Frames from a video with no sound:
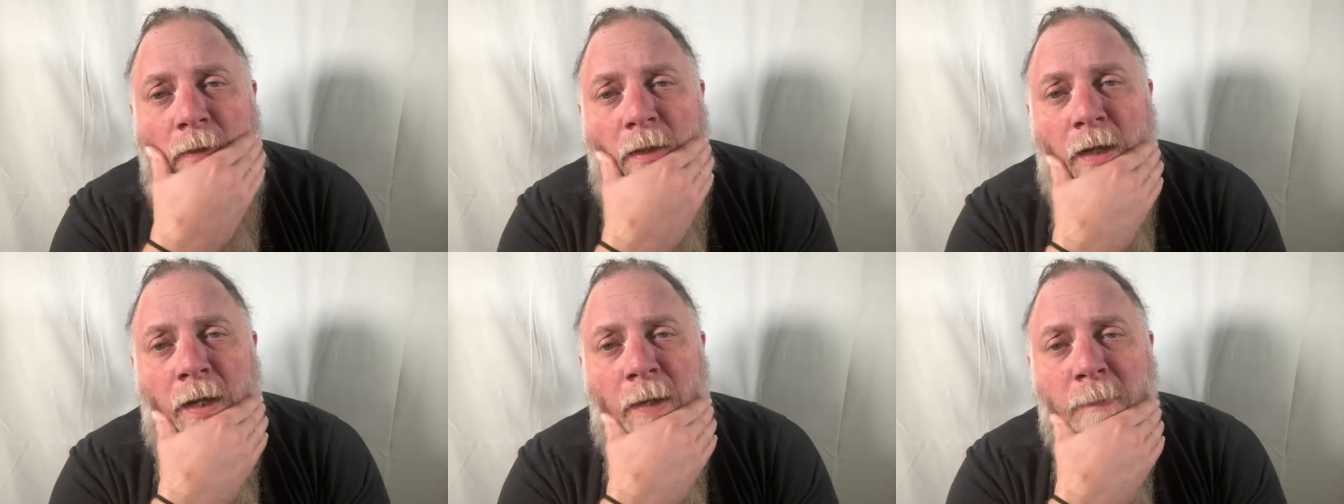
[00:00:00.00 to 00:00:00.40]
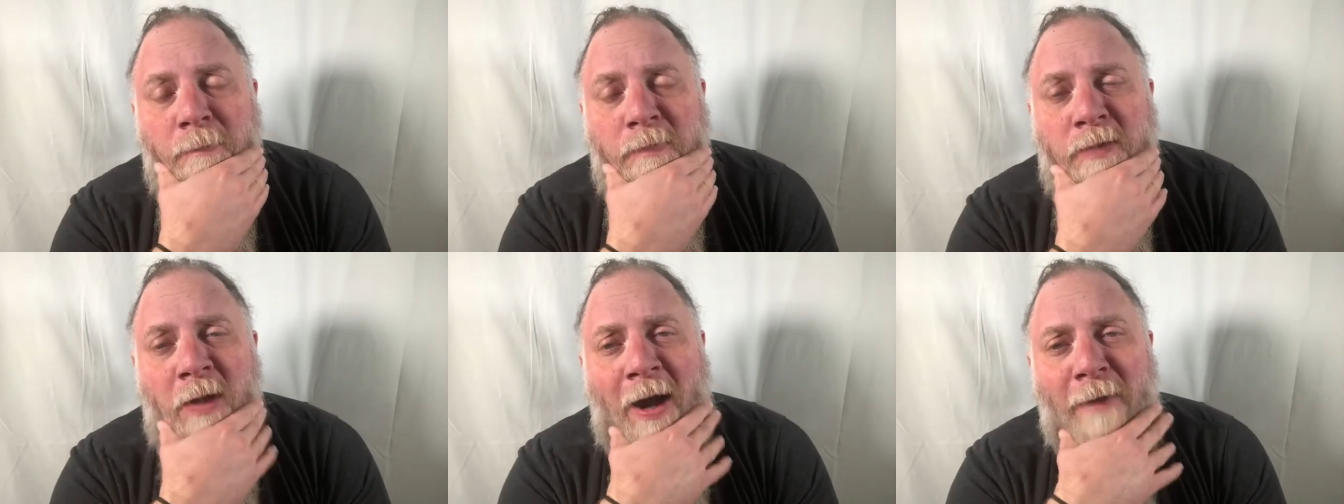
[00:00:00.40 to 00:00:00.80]

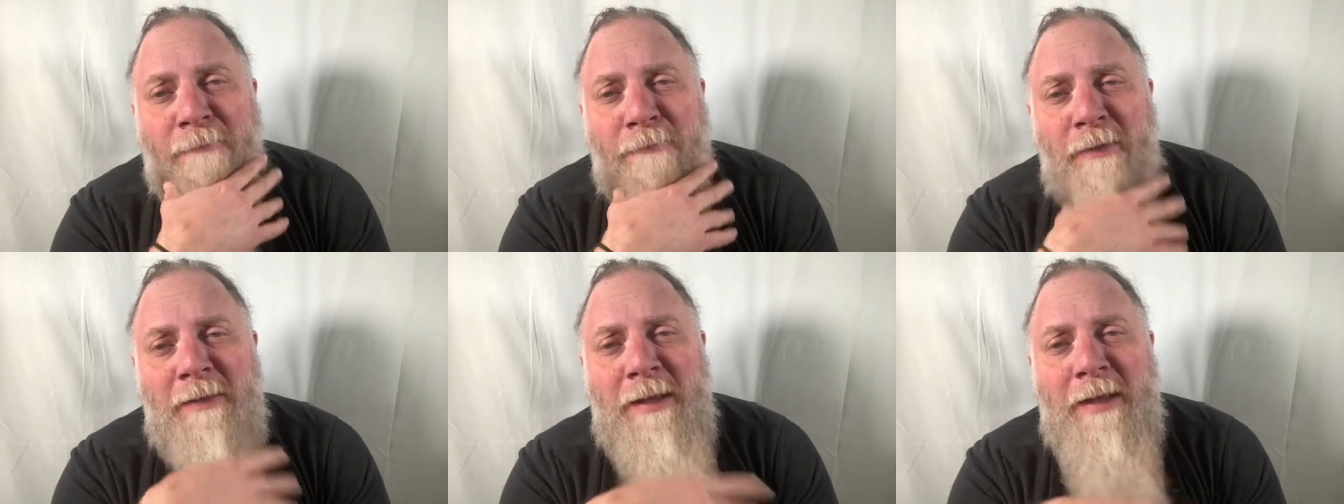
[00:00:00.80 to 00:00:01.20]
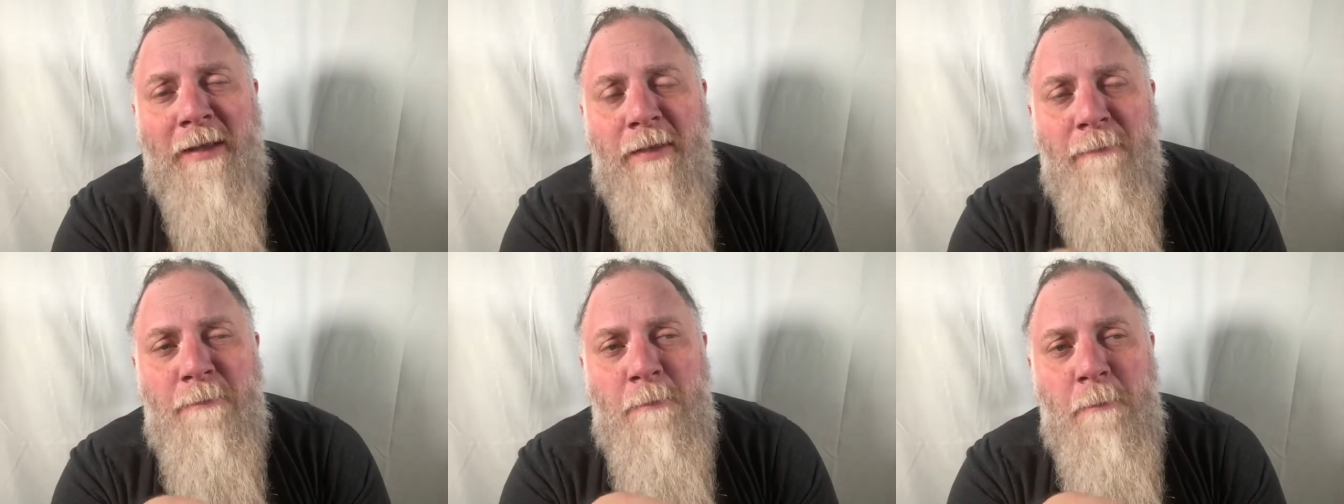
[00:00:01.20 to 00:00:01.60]
So I feel
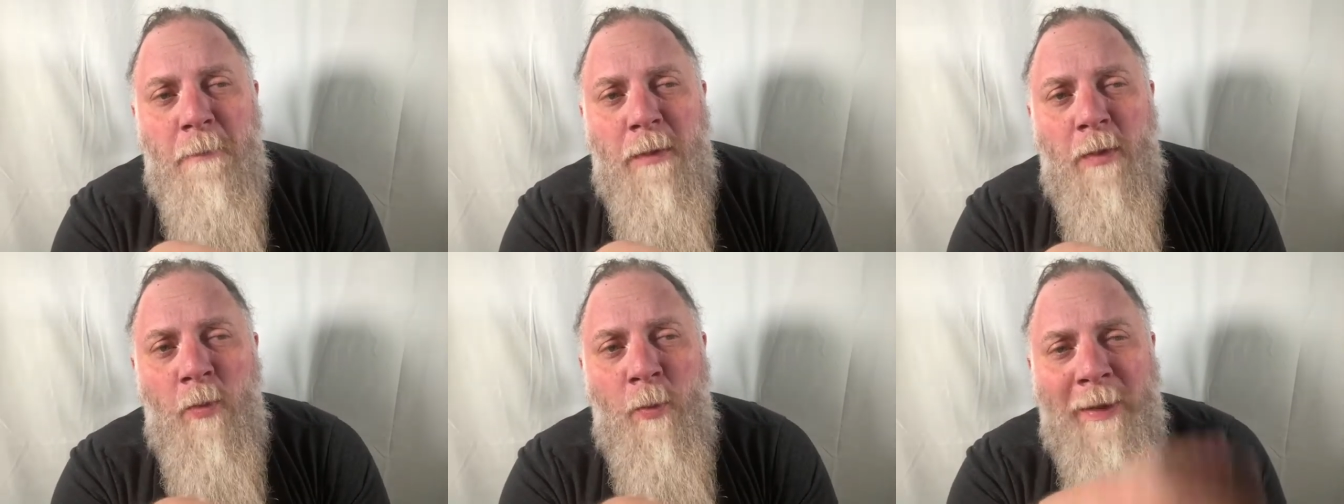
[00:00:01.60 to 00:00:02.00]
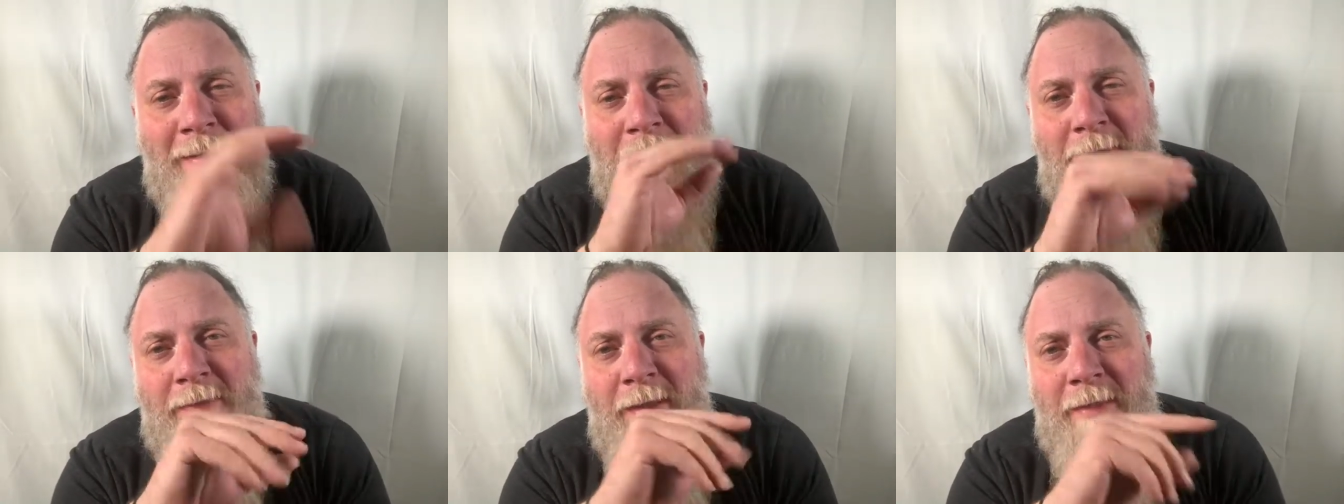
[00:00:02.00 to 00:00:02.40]
like we
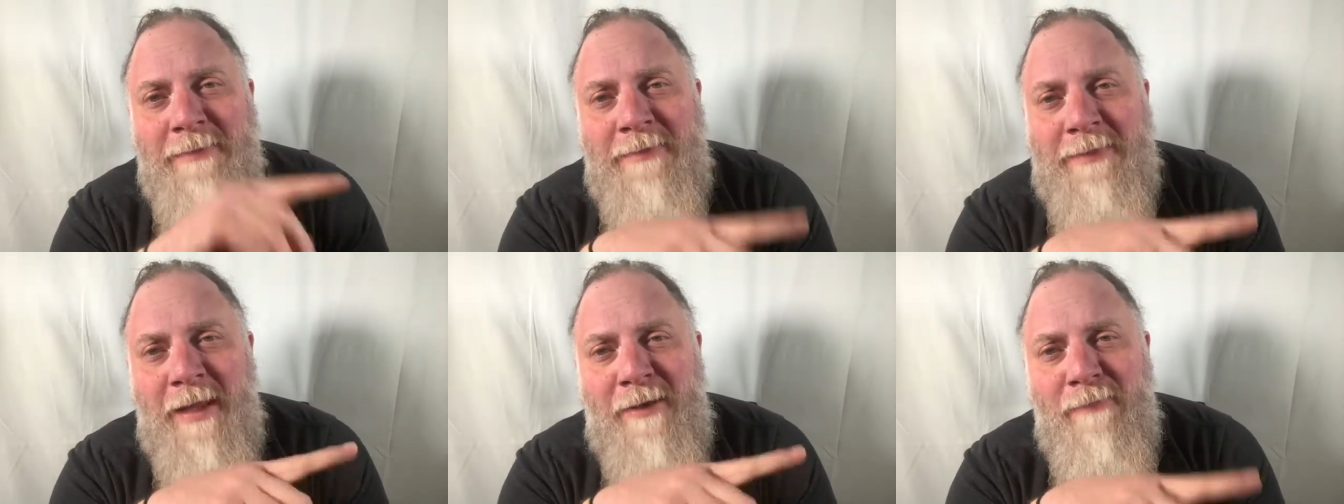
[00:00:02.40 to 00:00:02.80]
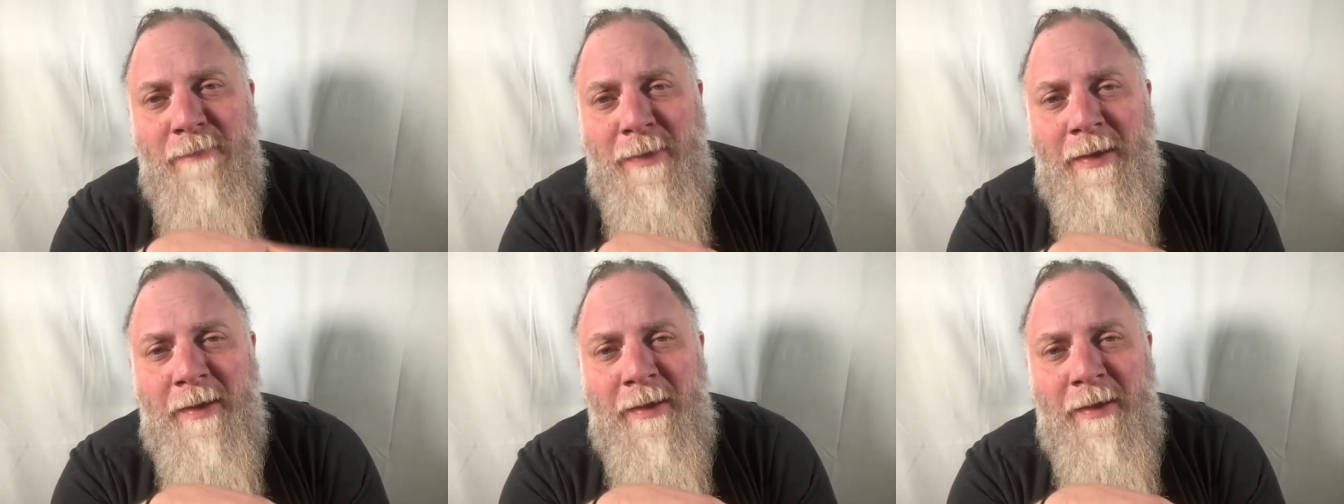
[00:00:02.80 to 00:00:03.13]
need to, instead of being